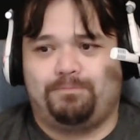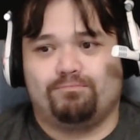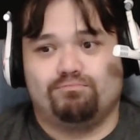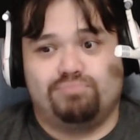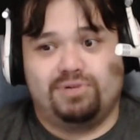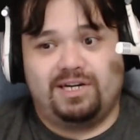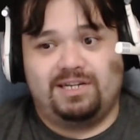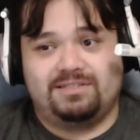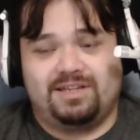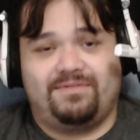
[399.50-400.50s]

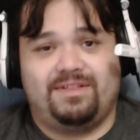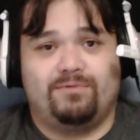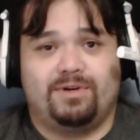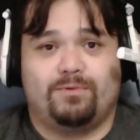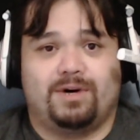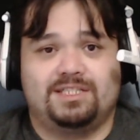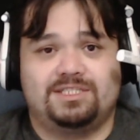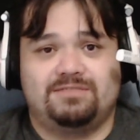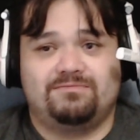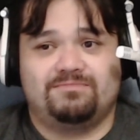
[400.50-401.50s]
but definitely want to watch
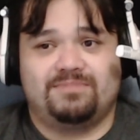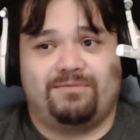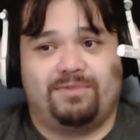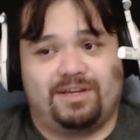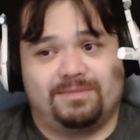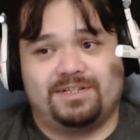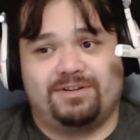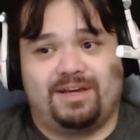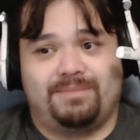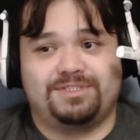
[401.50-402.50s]
it and when it comes out
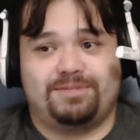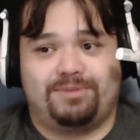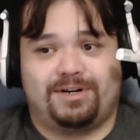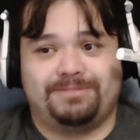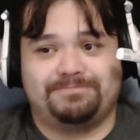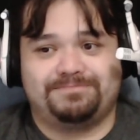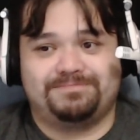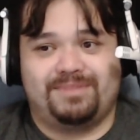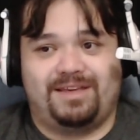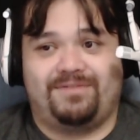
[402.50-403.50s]
on Amazon Prime,
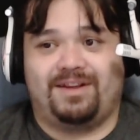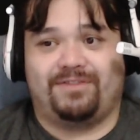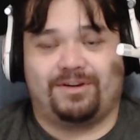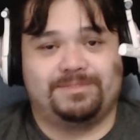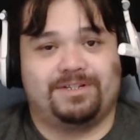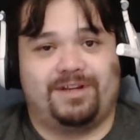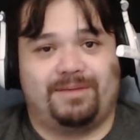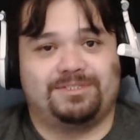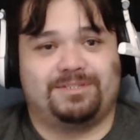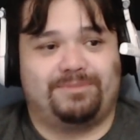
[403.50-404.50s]
if it ever comes out on
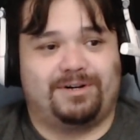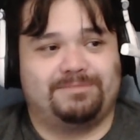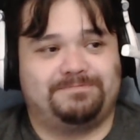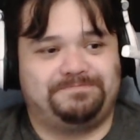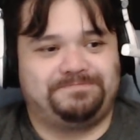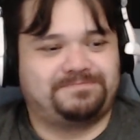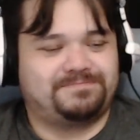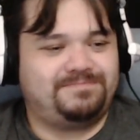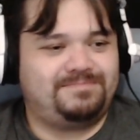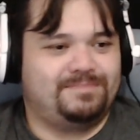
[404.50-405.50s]
Amazon Prime.
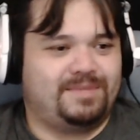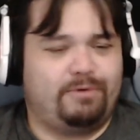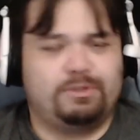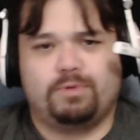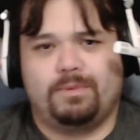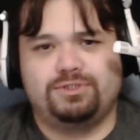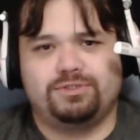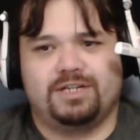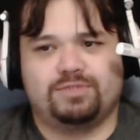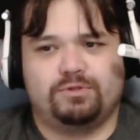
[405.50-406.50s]
Anyways, what about you
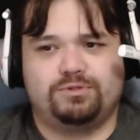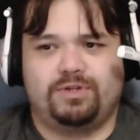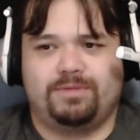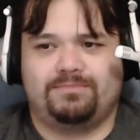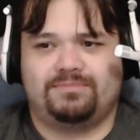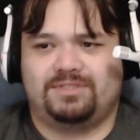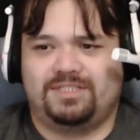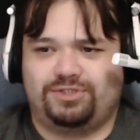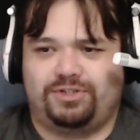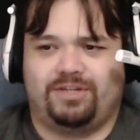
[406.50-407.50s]
guys? What would you rate this
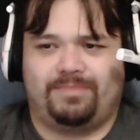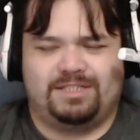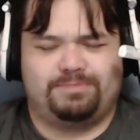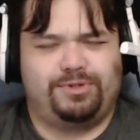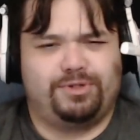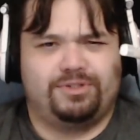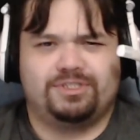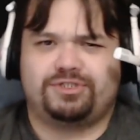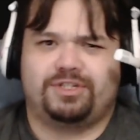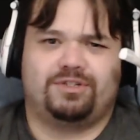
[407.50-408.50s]
trailer based purely on this
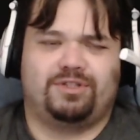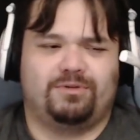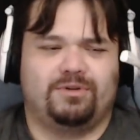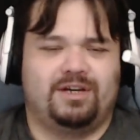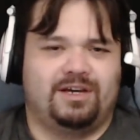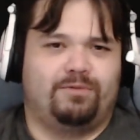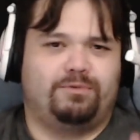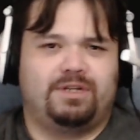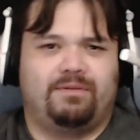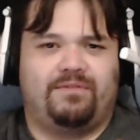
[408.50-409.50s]
trailer alone? Would you
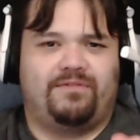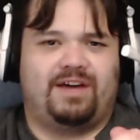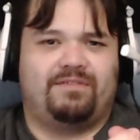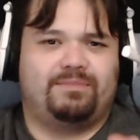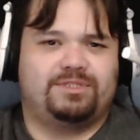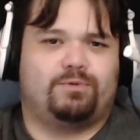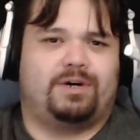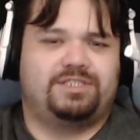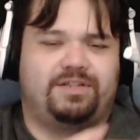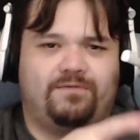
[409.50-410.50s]
give it a 5, a must
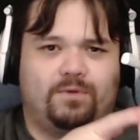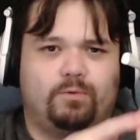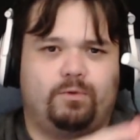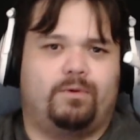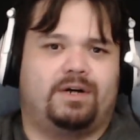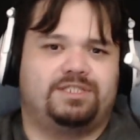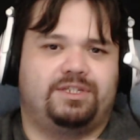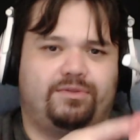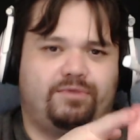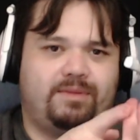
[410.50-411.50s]
watch, a 4 will watch, a
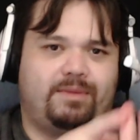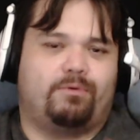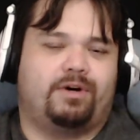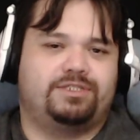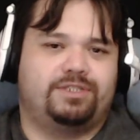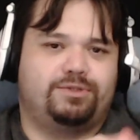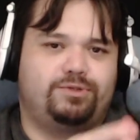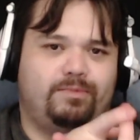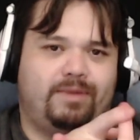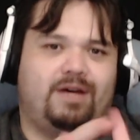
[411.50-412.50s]
3 may watch, a
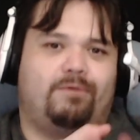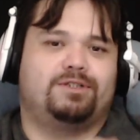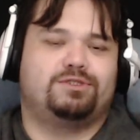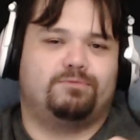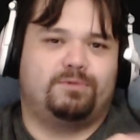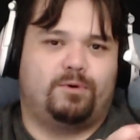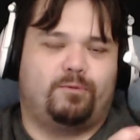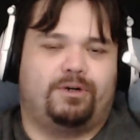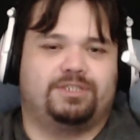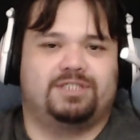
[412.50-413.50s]
2 may not watch, or 1 won't
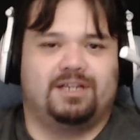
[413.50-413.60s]
watch?